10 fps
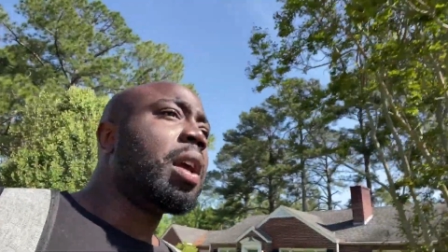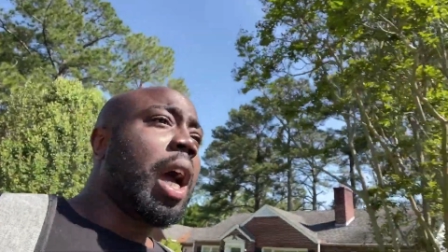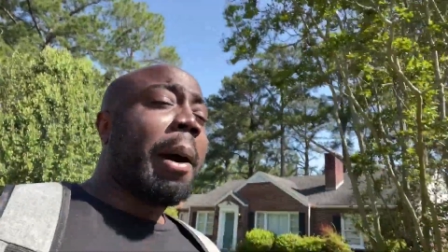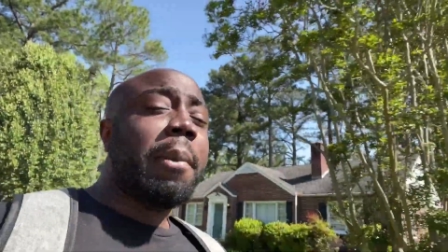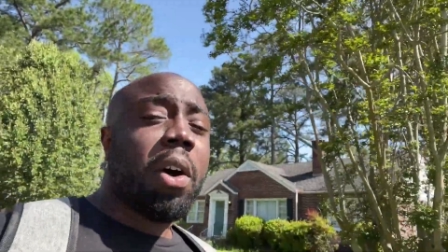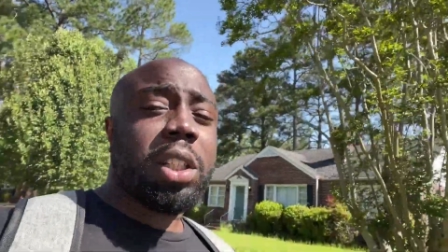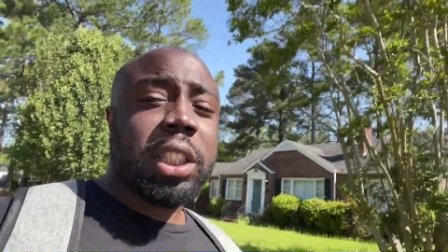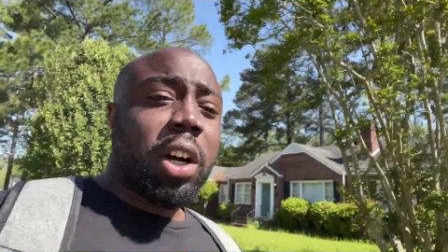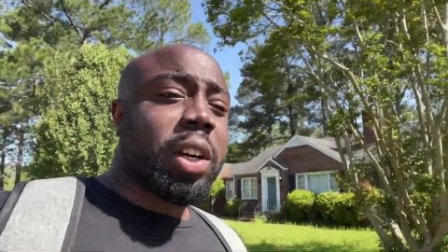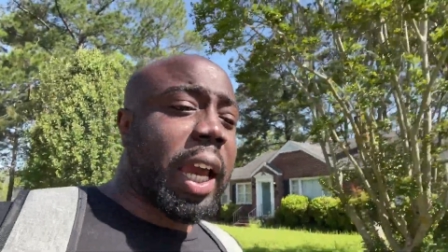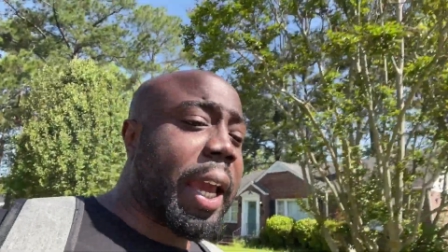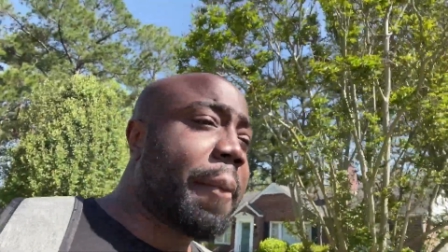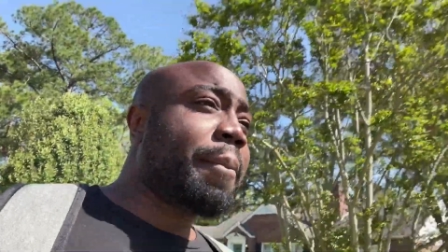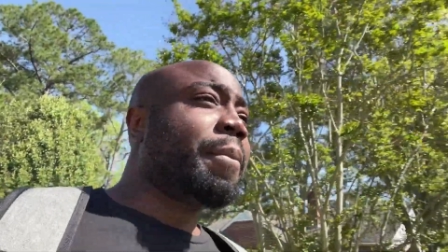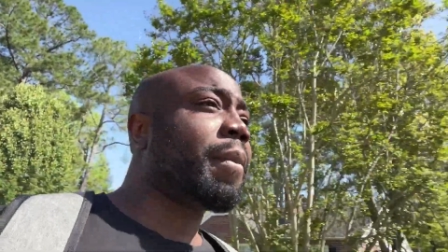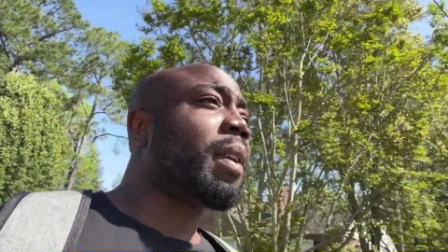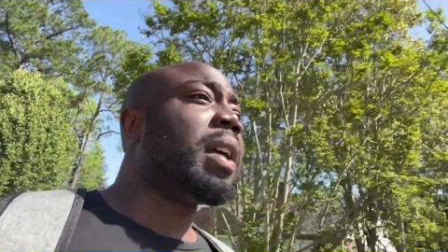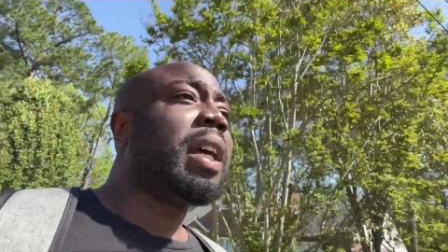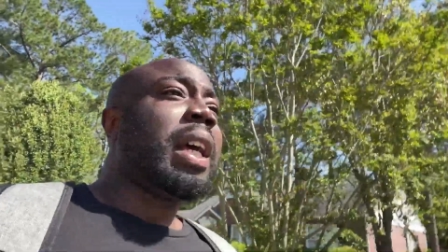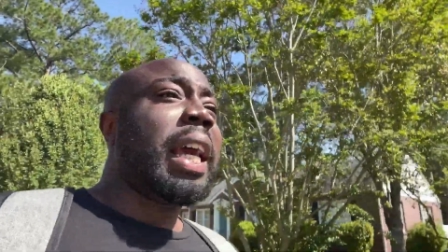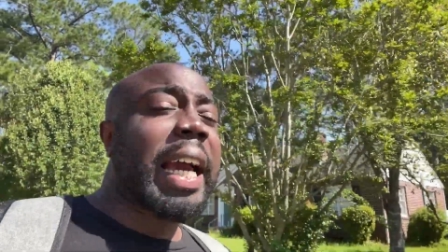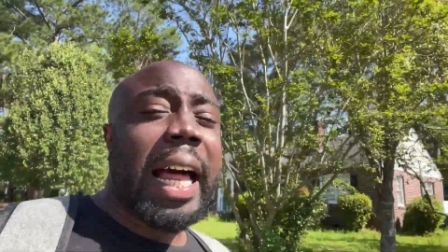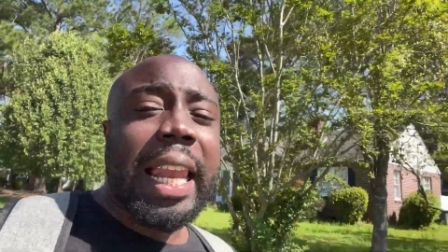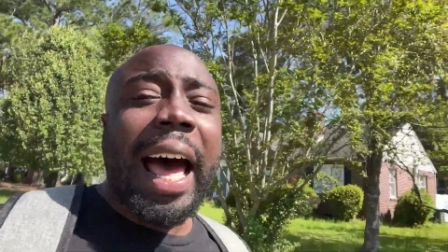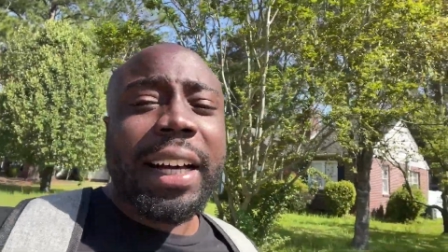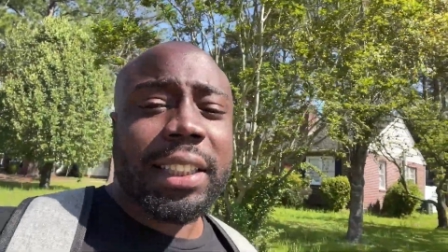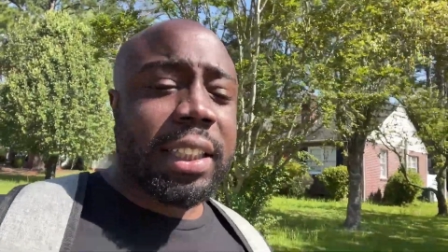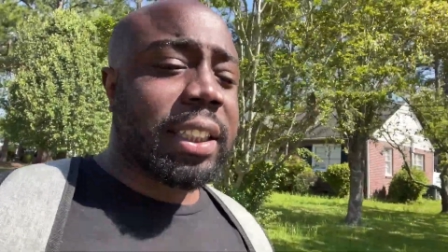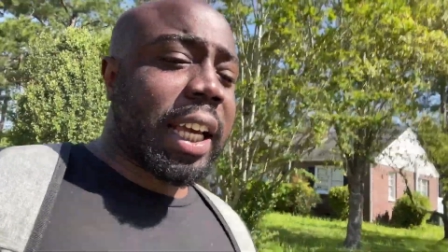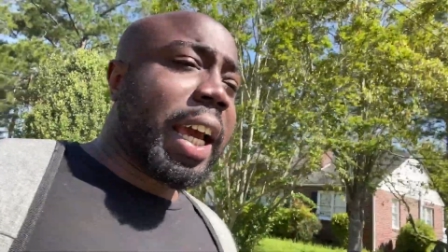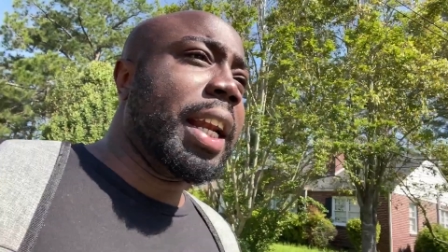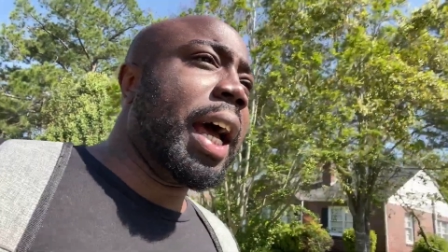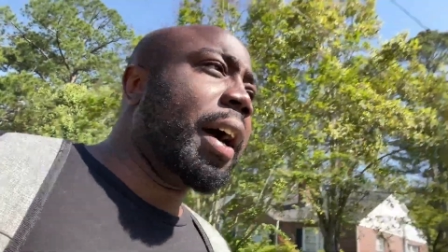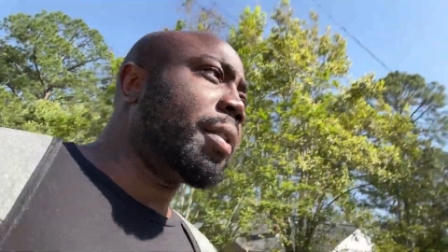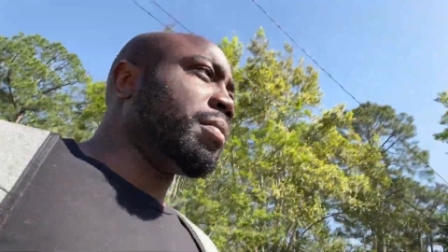I'm noticing, okay, he got locks in his head now.